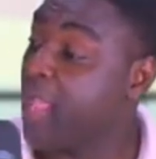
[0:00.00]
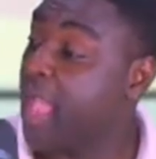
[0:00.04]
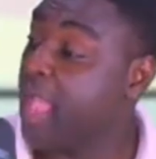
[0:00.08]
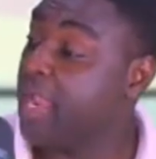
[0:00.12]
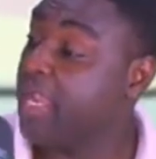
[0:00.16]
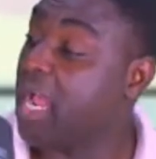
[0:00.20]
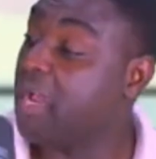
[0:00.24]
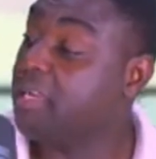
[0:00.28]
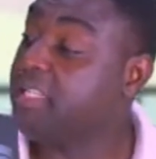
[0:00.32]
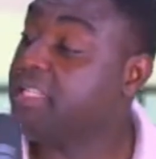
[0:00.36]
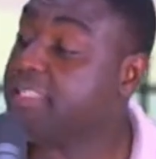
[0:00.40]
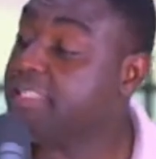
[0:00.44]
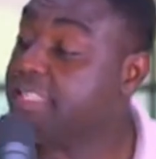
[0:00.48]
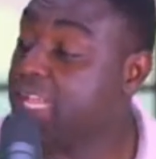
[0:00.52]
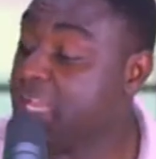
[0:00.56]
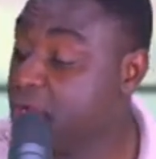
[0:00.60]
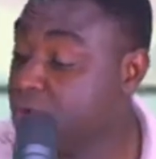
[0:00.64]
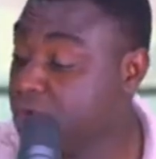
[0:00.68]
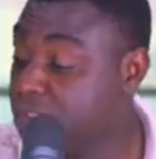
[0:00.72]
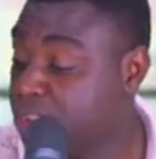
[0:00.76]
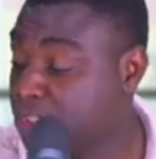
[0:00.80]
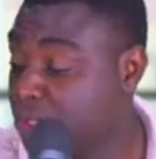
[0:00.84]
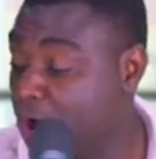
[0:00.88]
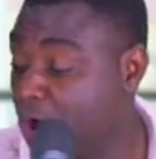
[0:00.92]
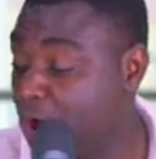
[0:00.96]
Now, this is a new
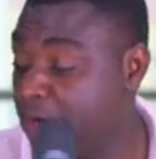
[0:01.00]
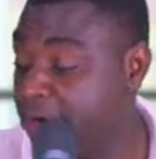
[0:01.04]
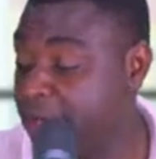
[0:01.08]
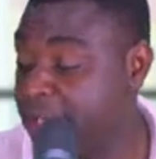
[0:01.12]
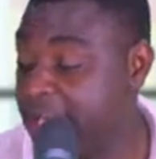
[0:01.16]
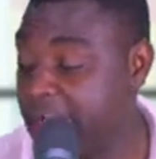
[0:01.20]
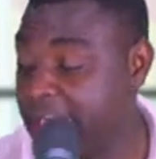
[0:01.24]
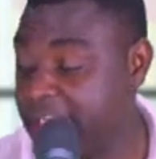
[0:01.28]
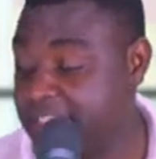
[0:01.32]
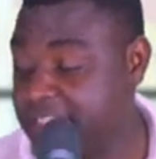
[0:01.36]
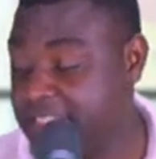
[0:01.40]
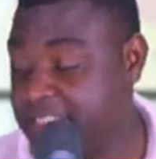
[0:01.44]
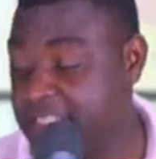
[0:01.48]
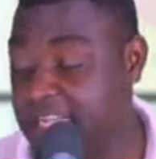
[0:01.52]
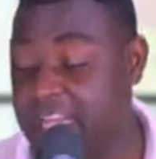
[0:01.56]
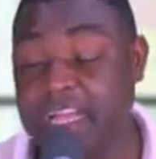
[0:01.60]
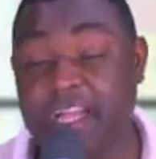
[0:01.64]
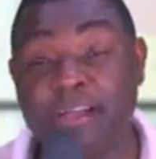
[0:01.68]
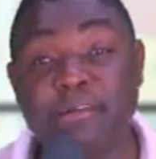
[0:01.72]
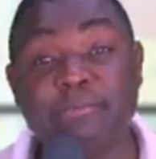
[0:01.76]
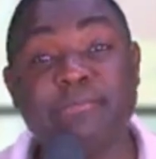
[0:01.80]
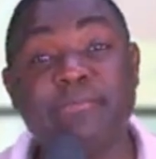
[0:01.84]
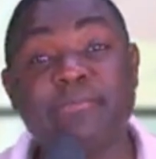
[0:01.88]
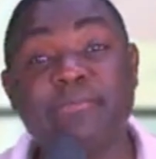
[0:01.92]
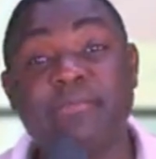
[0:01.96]
story that
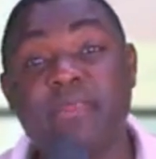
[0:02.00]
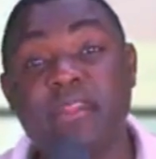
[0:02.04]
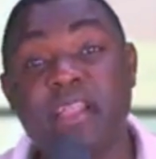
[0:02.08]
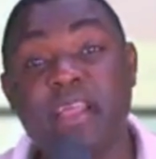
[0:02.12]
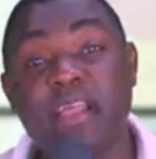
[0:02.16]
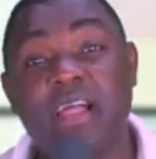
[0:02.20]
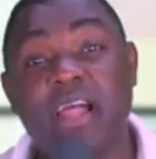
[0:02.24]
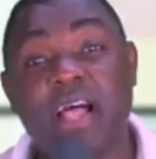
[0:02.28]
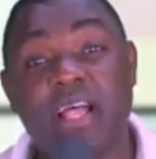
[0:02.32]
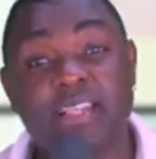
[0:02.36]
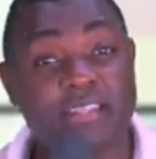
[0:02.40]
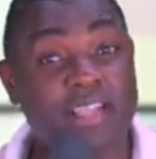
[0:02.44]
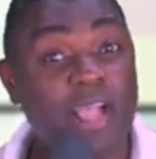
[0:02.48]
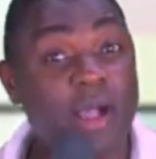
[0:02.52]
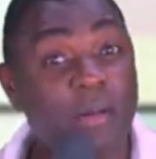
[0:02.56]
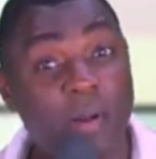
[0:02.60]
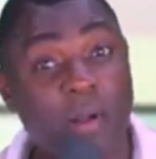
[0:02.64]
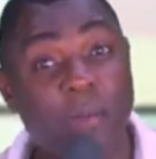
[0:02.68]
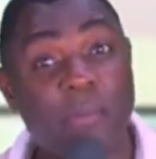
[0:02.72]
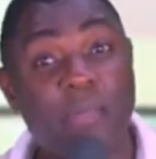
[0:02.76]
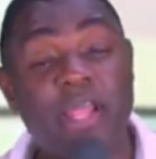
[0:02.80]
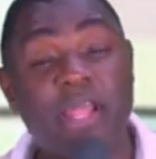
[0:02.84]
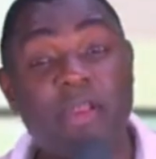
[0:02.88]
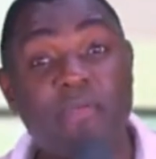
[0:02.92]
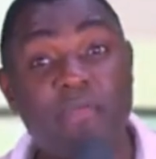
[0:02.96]
has come
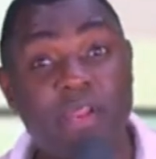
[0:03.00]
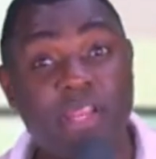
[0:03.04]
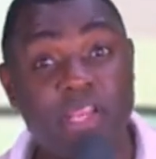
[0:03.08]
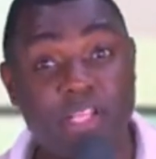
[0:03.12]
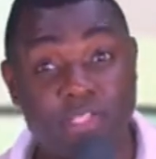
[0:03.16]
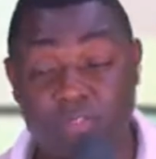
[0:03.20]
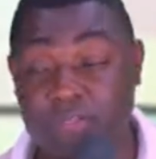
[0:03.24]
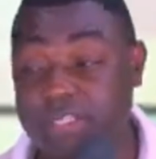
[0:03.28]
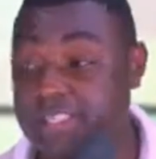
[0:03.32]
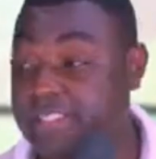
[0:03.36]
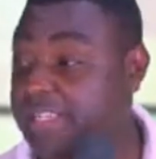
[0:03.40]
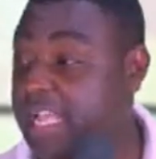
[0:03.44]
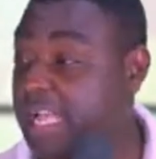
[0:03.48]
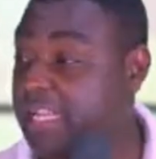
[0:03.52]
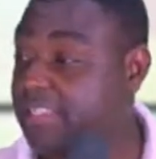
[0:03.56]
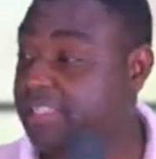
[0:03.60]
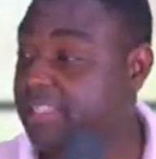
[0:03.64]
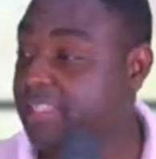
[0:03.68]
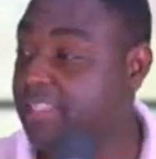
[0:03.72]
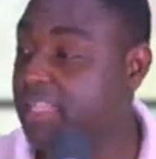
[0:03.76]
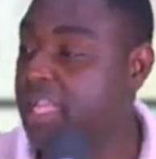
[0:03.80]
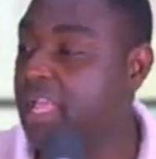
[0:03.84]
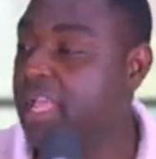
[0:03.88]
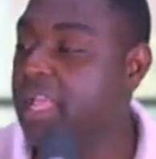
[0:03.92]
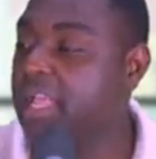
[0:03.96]
up, and we need to discuss
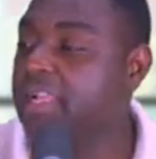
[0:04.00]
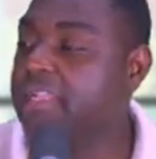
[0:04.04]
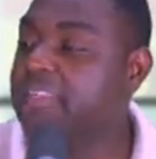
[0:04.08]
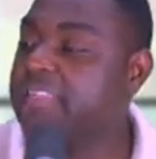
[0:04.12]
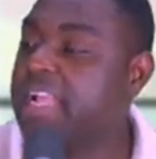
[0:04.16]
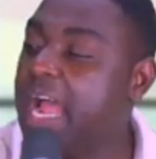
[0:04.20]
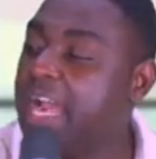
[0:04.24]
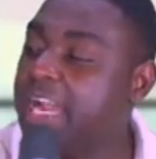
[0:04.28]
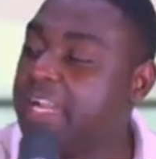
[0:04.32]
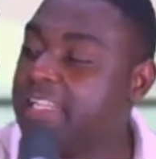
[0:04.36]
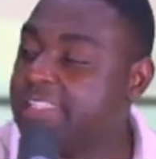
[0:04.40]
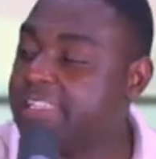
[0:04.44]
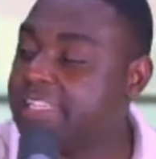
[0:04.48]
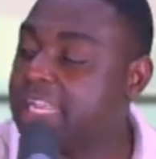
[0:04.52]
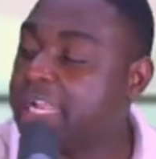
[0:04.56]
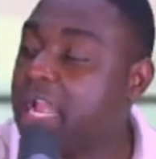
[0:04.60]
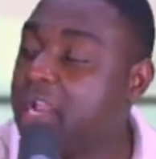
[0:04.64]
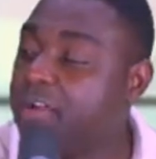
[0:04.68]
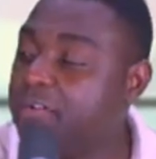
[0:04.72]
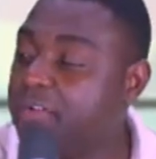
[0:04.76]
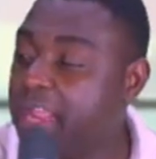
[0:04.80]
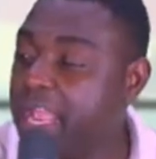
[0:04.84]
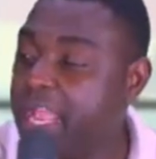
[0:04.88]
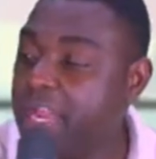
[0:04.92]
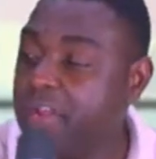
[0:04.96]
it. Ghana's
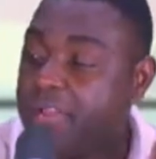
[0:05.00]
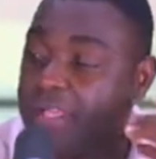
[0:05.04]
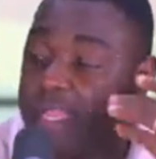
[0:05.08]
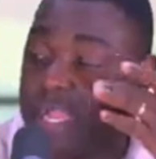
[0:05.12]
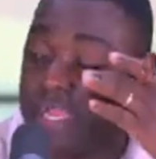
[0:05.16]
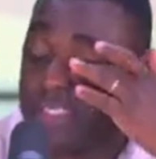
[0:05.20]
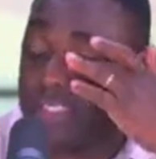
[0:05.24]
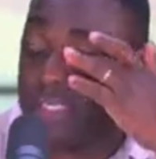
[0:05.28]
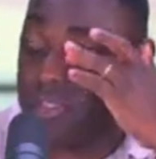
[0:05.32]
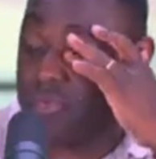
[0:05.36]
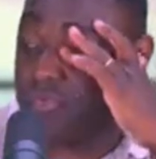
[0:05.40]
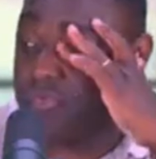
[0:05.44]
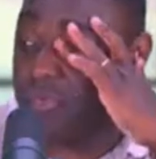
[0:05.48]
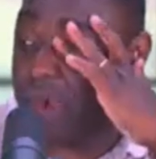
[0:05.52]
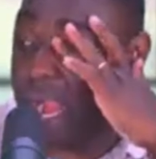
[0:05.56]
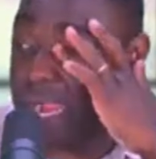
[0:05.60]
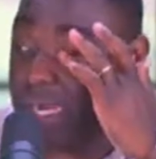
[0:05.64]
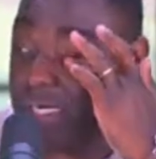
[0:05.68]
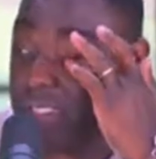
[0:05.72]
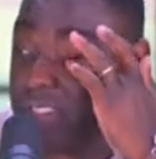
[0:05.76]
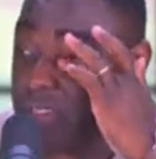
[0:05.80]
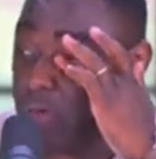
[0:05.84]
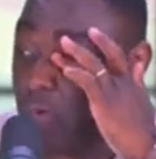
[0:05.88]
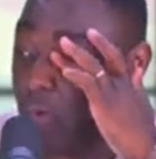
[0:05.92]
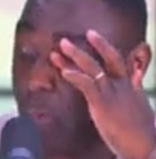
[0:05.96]
secondary education
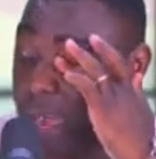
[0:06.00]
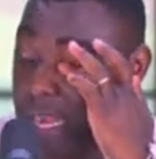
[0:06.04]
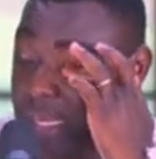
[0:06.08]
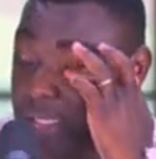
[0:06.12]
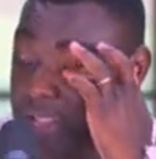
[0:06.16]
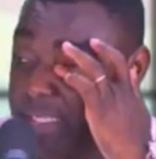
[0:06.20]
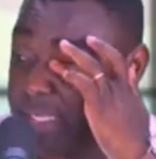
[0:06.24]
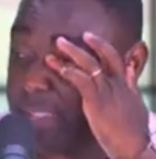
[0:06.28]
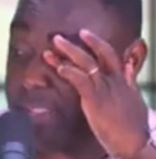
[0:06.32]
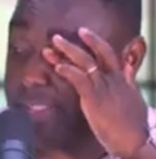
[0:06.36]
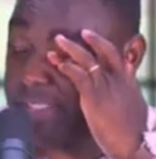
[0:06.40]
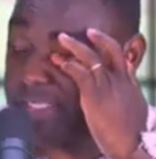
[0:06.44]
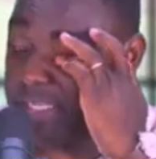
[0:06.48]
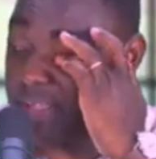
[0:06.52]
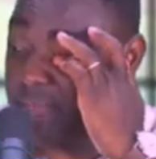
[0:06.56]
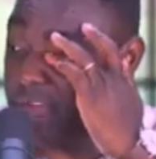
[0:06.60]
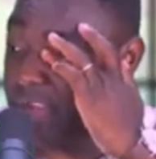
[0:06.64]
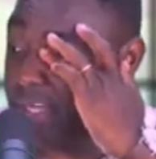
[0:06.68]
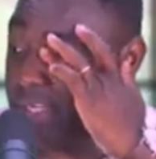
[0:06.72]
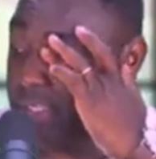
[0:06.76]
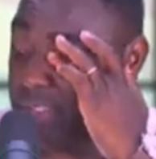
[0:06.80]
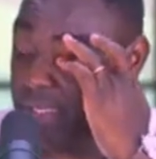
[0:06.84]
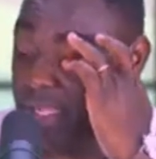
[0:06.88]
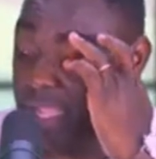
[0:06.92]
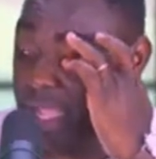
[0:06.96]
ranked
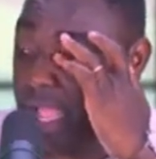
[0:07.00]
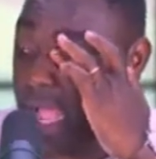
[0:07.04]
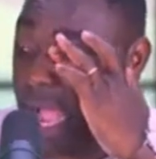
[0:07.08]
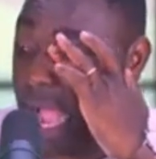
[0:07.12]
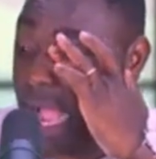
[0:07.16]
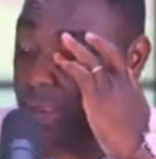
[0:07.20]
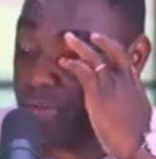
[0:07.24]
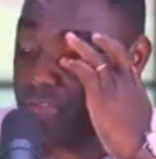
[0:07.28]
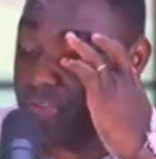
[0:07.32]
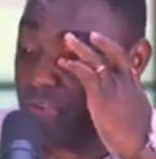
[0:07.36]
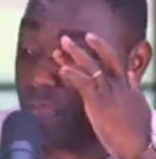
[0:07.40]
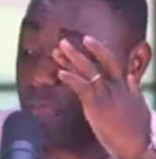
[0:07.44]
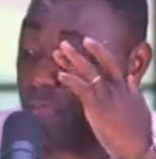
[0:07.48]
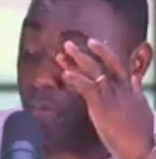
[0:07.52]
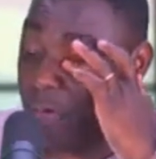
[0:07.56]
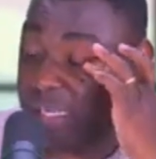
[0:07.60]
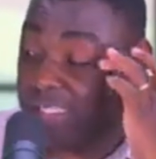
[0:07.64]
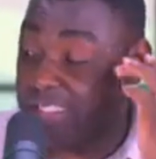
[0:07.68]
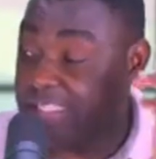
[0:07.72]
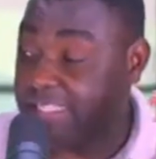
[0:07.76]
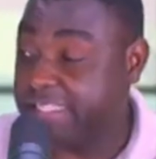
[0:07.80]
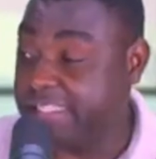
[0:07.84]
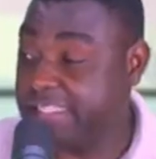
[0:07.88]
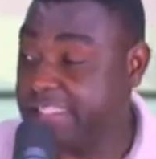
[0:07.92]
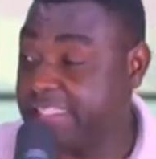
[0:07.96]
137 out of
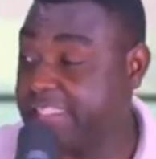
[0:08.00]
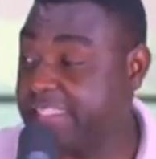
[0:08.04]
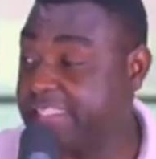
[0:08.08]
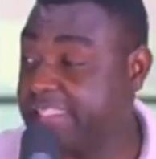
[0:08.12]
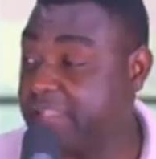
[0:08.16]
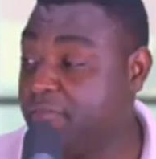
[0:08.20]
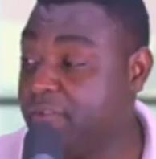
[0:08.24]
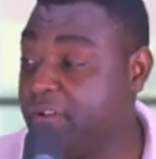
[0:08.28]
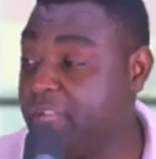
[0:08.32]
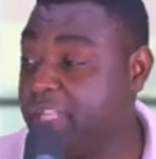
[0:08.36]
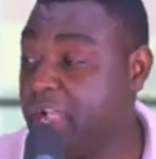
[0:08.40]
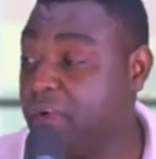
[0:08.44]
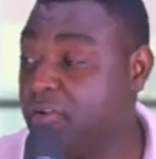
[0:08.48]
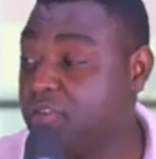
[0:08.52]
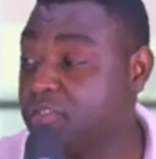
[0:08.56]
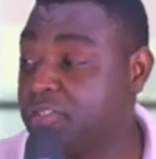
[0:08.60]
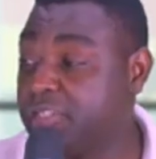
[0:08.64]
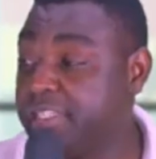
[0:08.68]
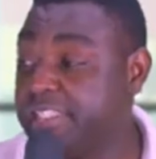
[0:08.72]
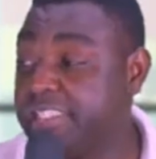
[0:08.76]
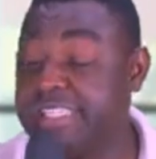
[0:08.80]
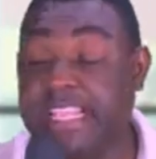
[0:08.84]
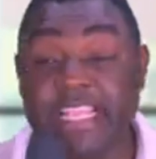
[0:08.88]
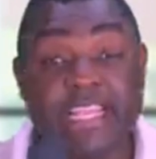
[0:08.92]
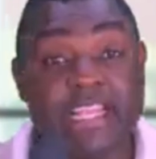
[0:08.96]
167
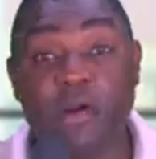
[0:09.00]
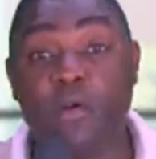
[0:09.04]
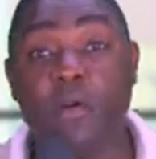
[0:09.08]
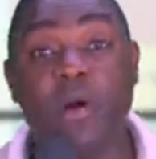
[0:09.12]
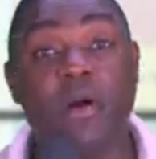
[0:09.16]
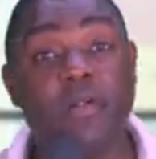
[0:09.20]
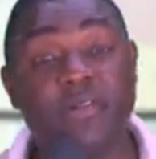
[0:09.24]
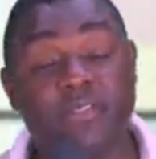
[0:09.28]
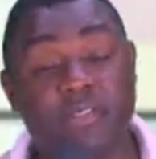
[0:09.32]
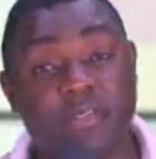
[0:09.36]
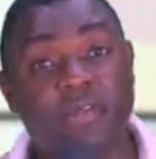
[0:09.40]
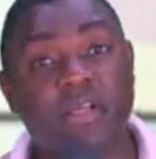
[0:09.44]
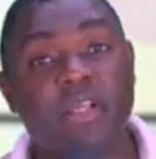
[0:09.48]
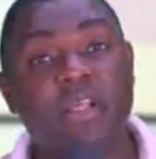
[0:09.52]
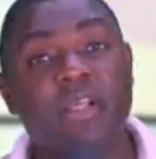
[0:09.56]
countries in the world.